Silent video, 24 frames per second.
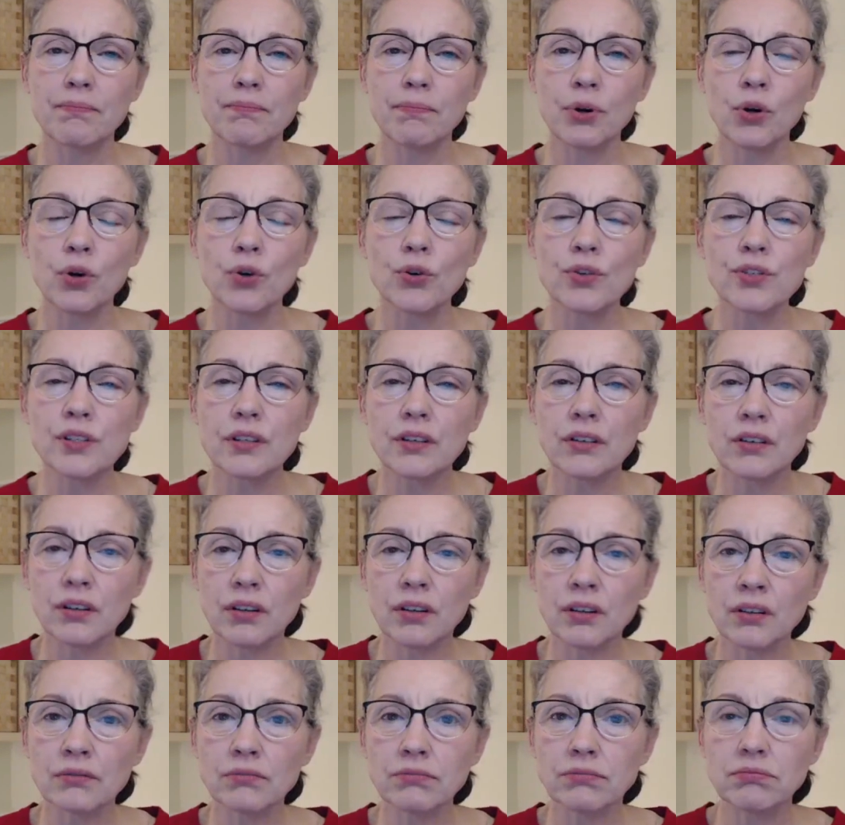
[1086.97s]

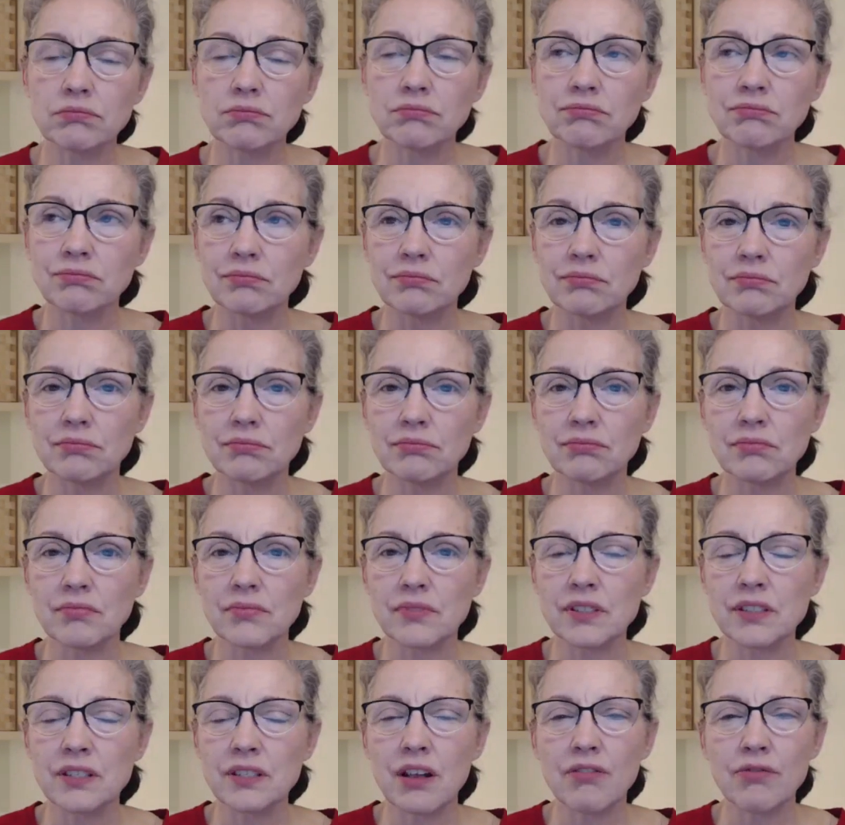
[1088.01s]
personal
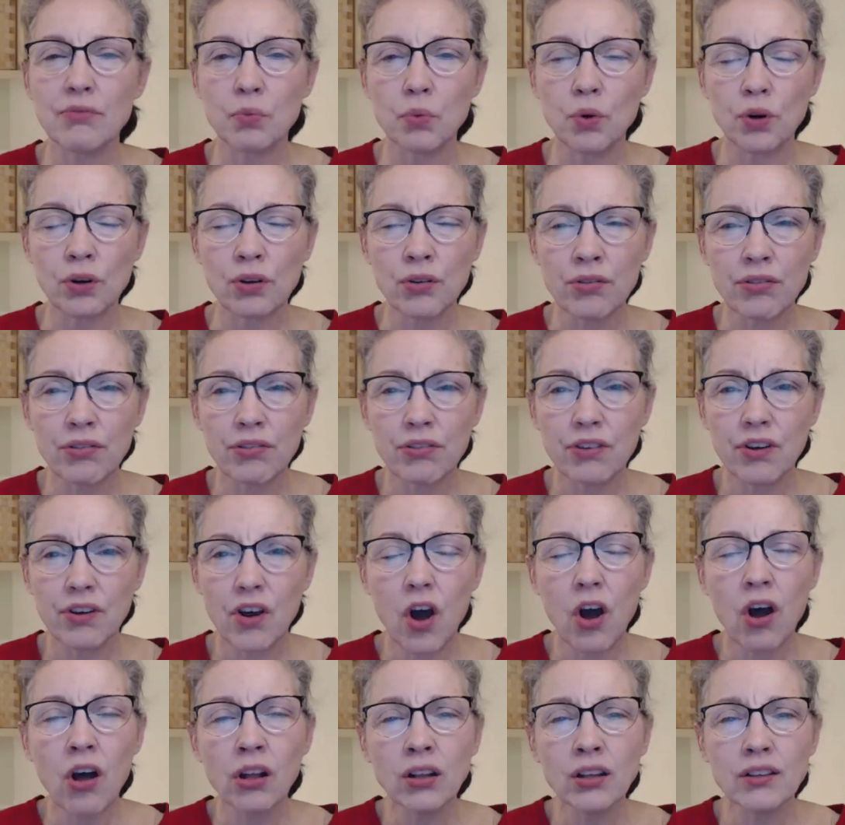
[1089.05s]
self worth,
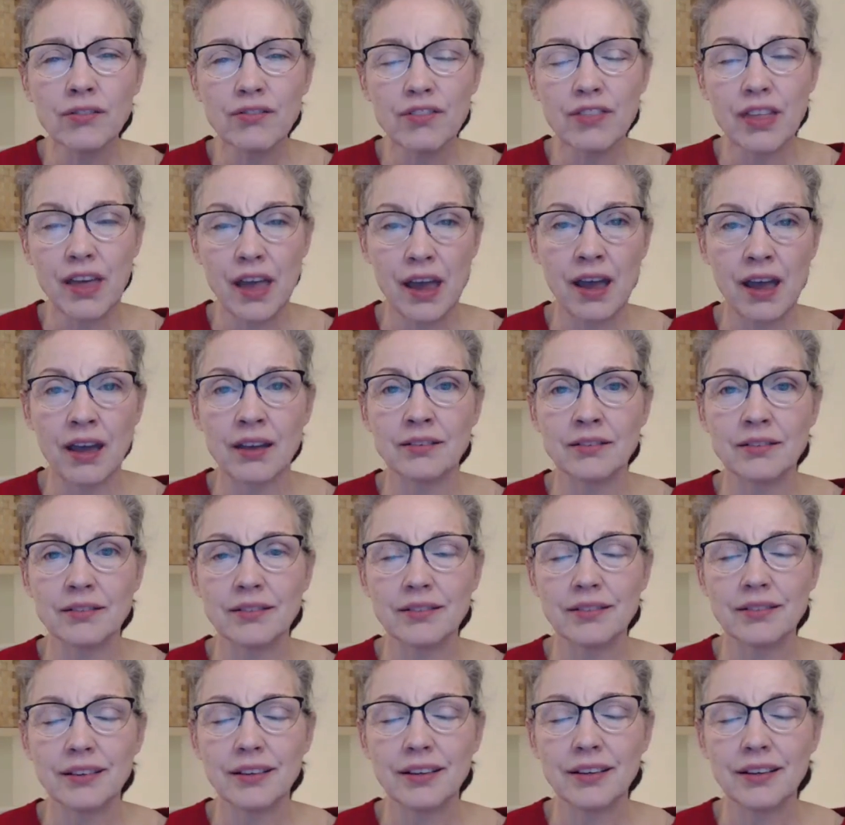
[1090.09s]
all of that
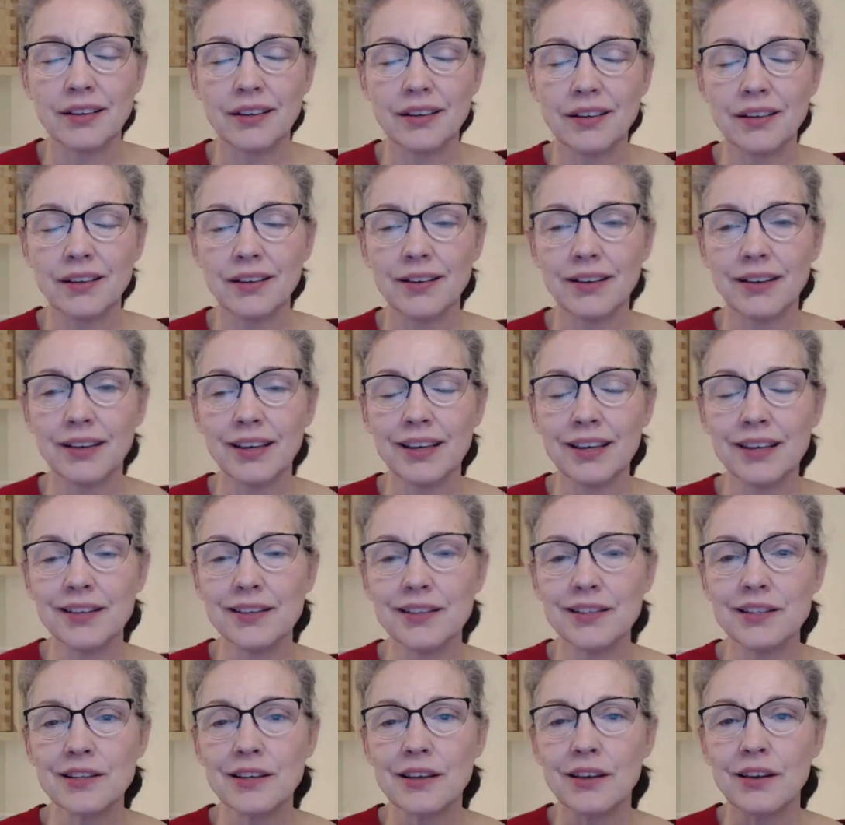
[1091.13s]

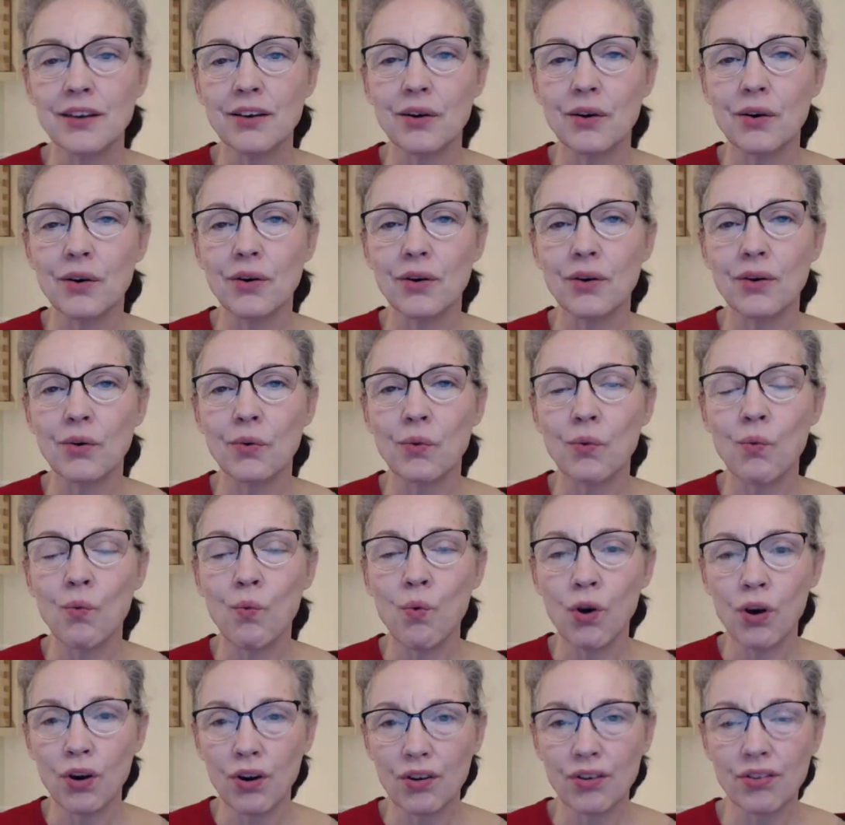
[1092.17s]
is
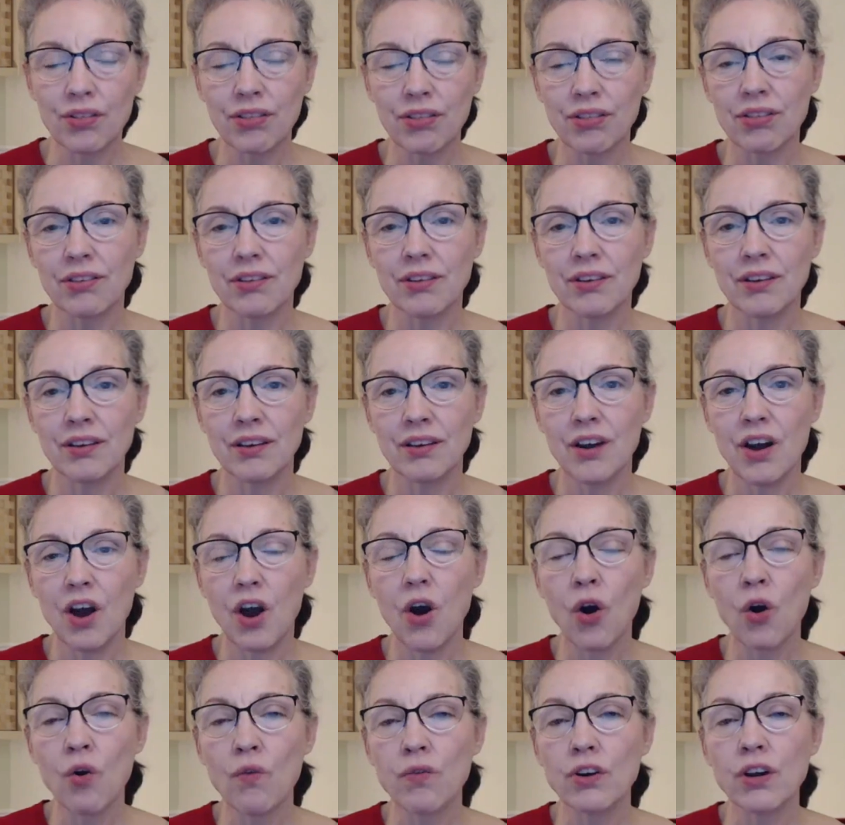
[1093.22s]
worth
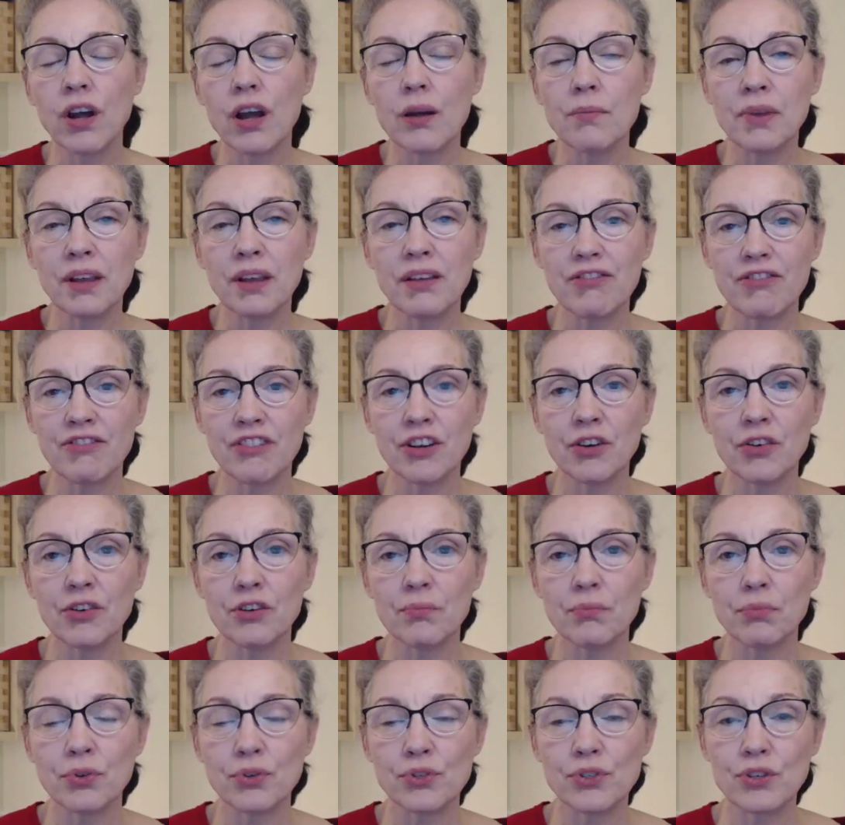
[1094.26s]
overcoming fear to
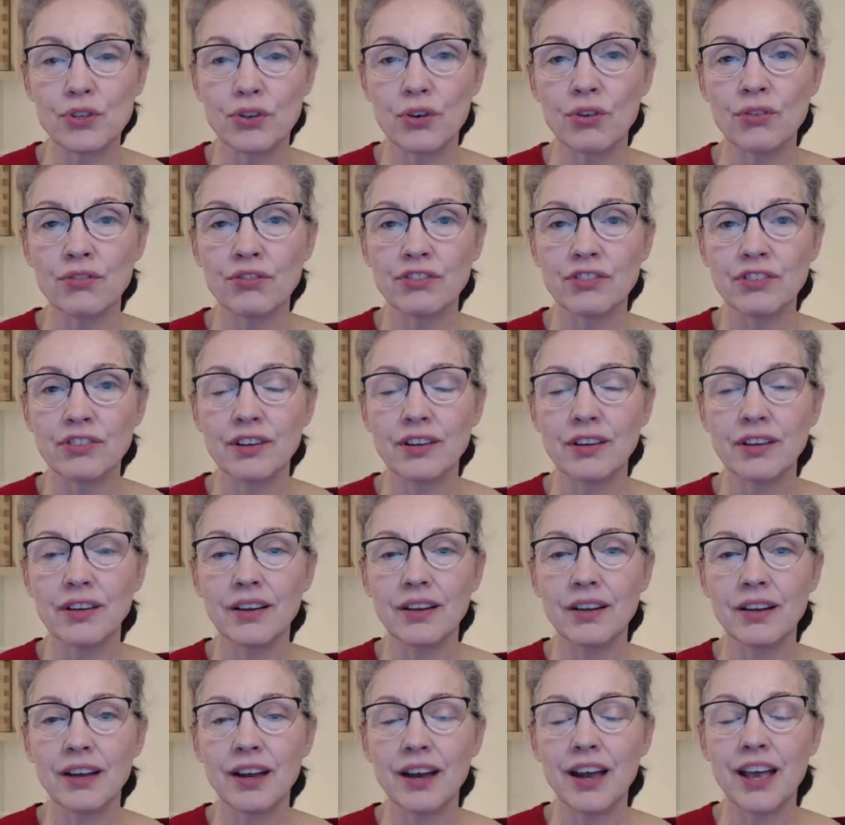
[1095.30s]
preserve,
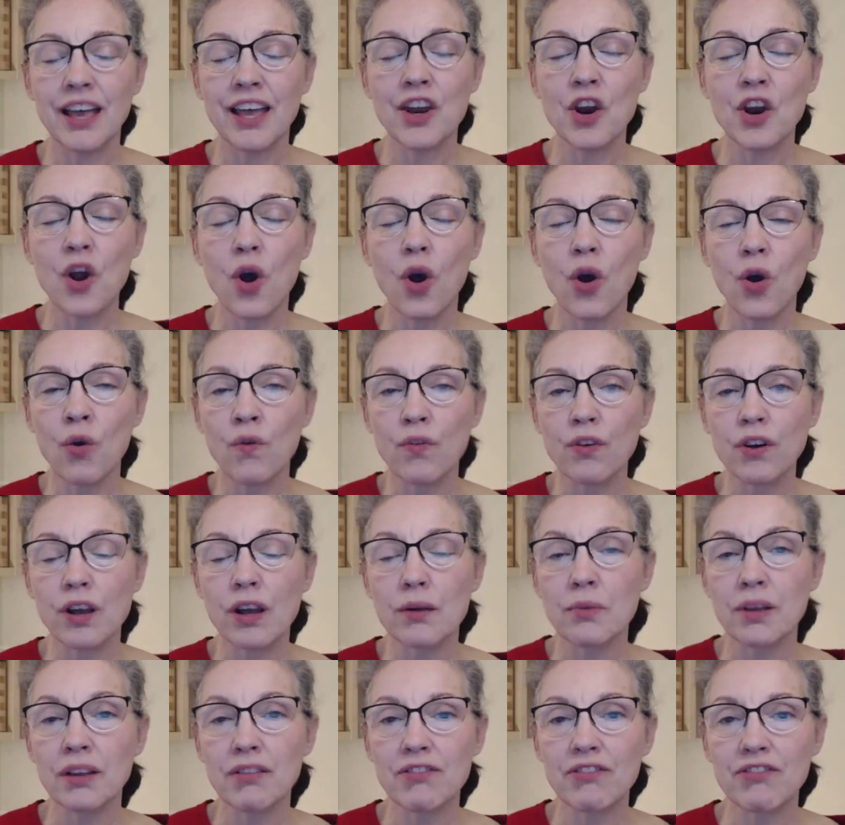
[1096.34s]
and
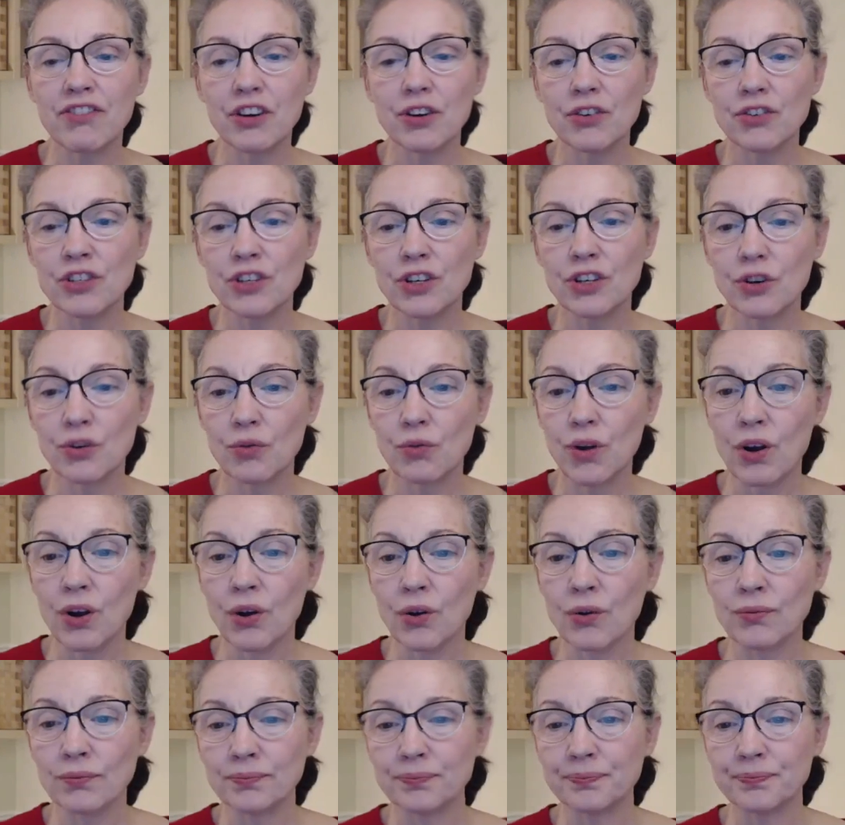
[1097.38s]
overcoming fear to
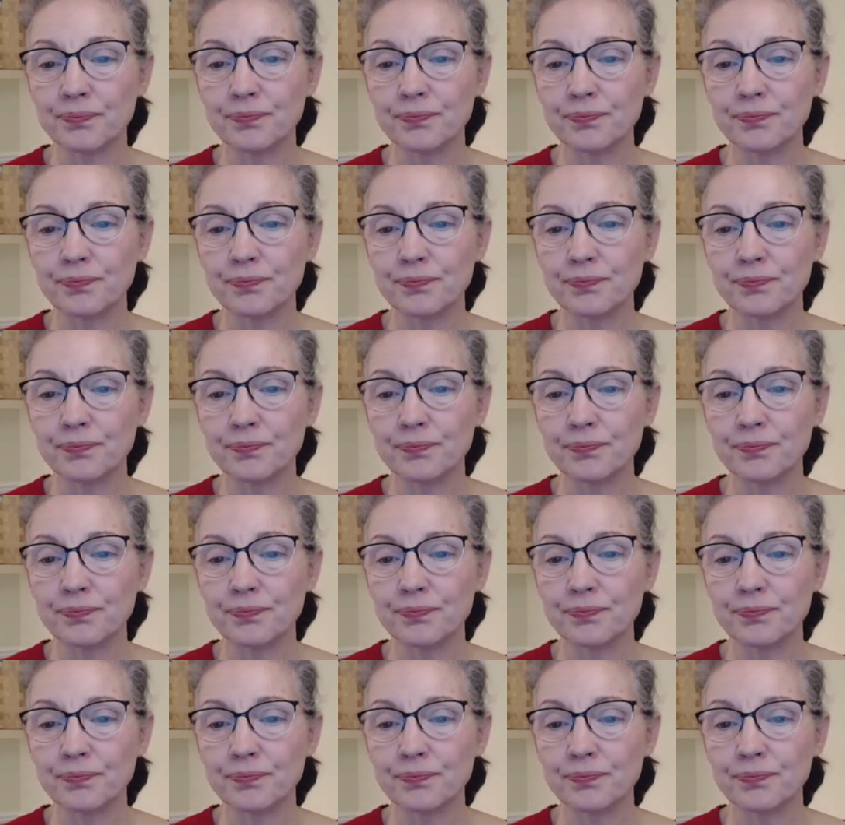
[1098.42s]
grow.